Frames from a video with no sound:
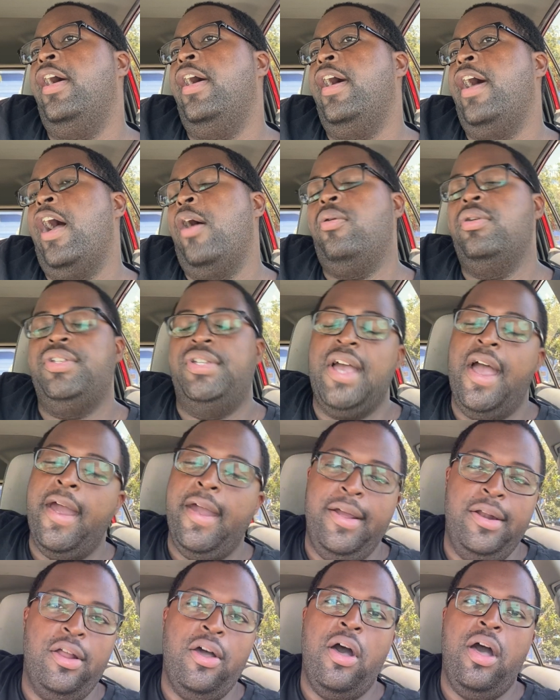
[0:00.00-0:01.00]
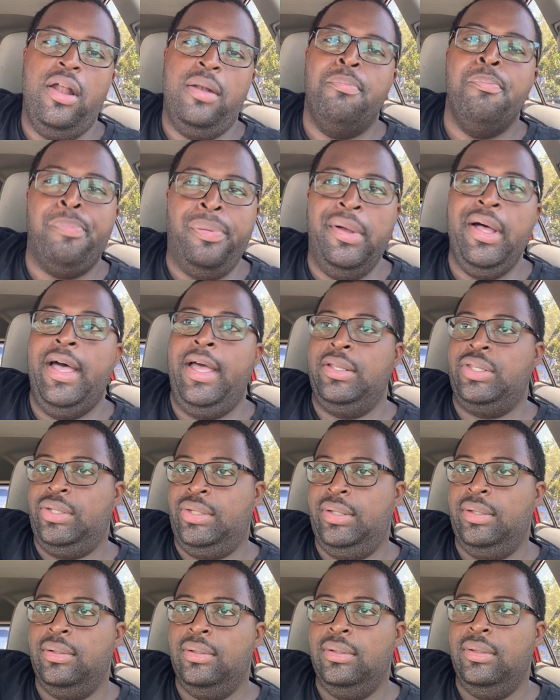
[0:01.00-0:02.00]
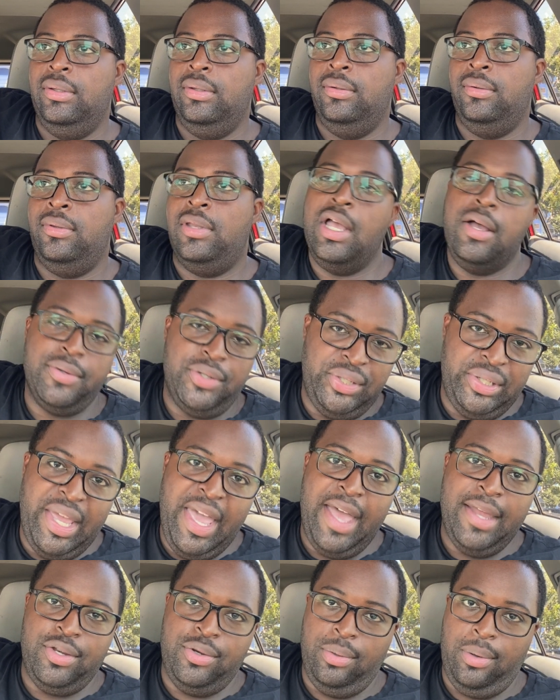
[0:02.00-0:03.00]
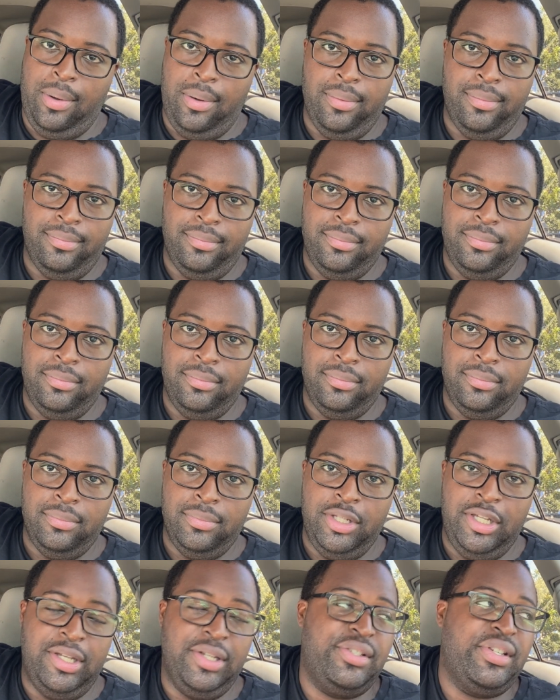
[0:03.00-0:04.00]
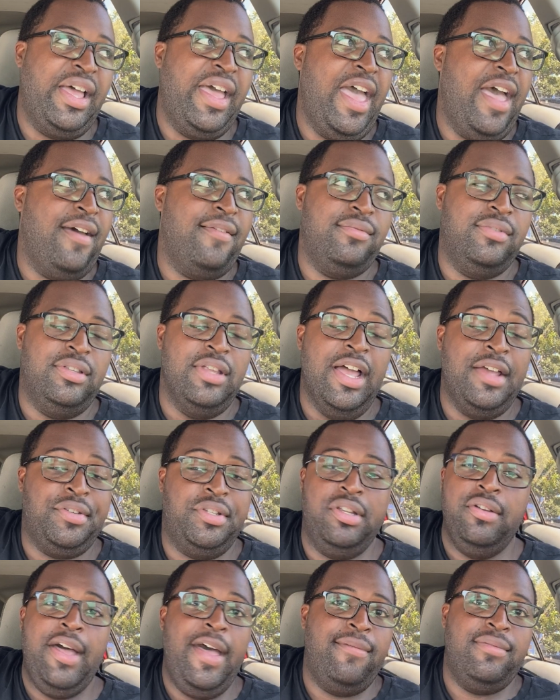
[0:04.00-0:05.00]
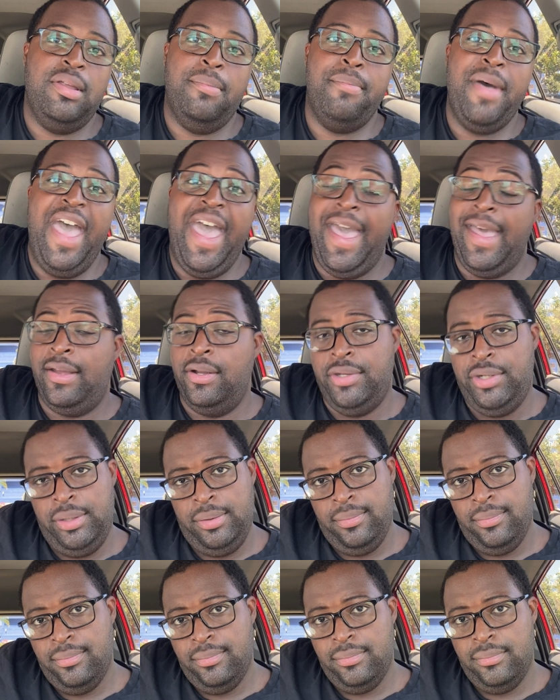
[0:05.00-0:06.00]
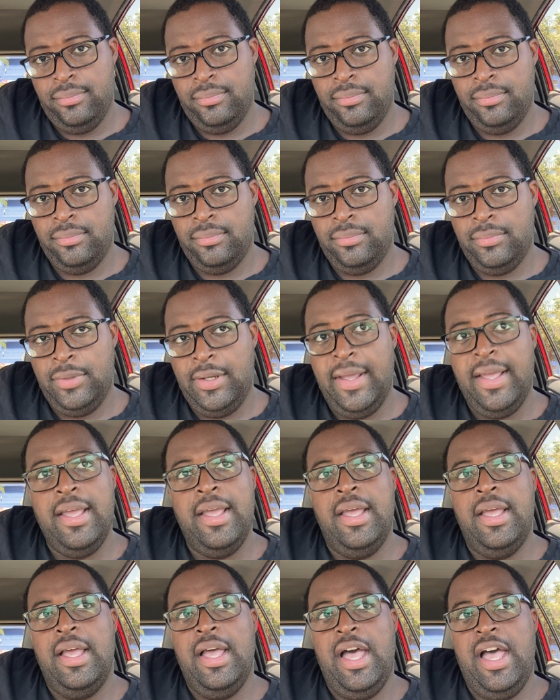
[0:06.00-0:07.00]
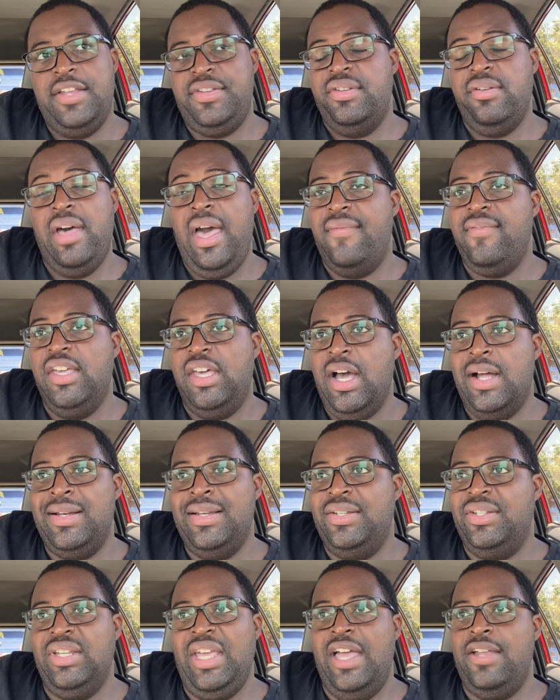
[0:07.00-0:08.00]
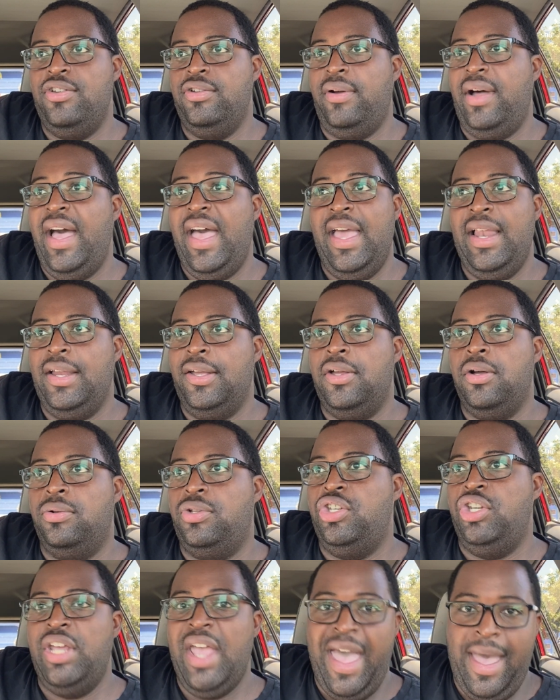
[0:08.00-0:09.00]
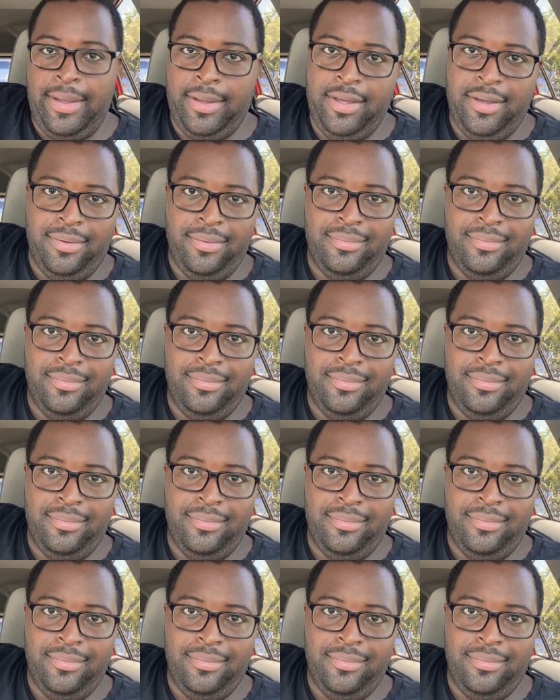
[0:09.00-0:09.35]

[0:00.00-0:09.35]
I was hired on, but no schedule, because I still have the badge. I still haven't gotten the schedule. I had to go check.